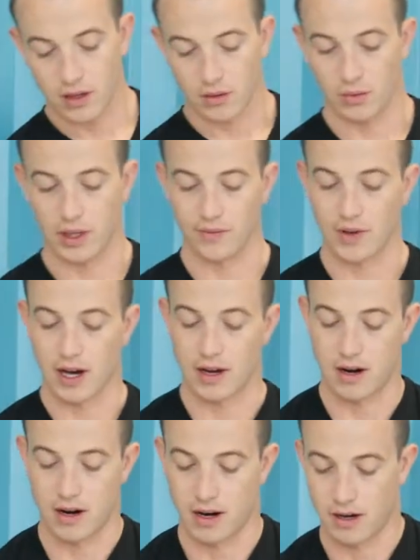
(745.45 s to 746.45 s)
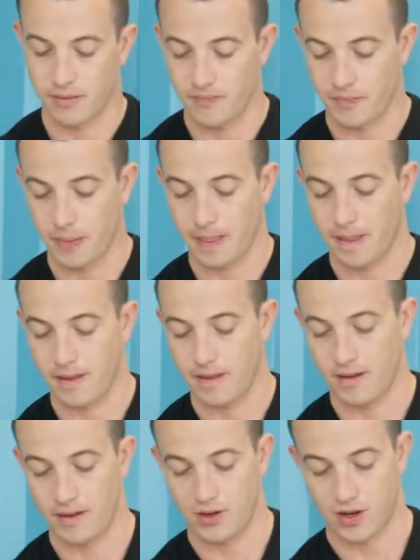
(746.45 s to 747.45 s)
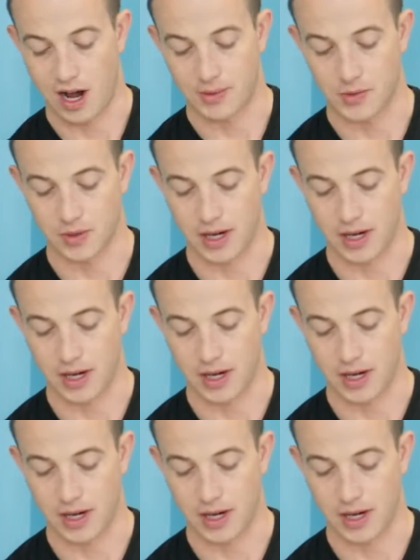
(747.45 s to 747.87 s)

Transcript: we've got our drops we're